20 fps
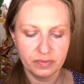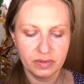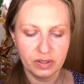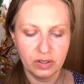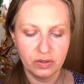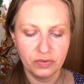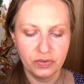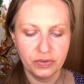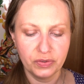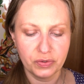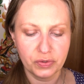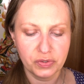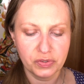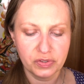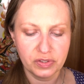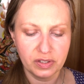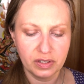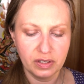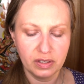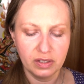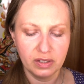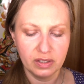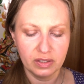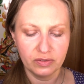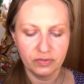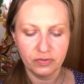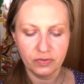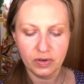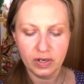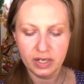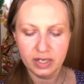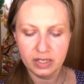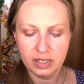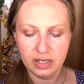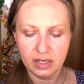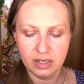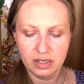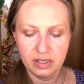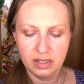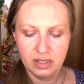on Thursday and
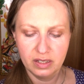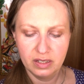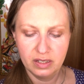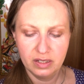Friday,